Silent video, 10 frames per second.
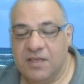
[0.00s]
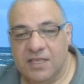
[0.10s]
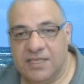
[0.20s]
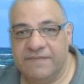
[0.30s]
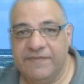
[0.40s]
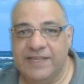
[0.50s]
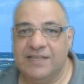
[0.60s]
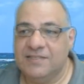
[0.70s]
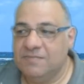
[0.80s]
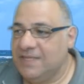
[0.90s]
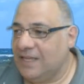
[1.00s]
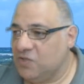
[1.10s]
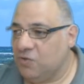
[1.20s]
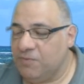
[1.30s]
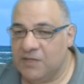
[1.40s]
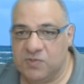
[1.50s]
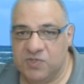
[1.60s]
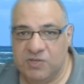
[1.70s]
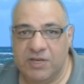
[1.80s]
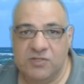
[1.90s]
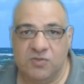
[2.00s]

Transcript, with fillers: Give Leela some tactical puzzles, she might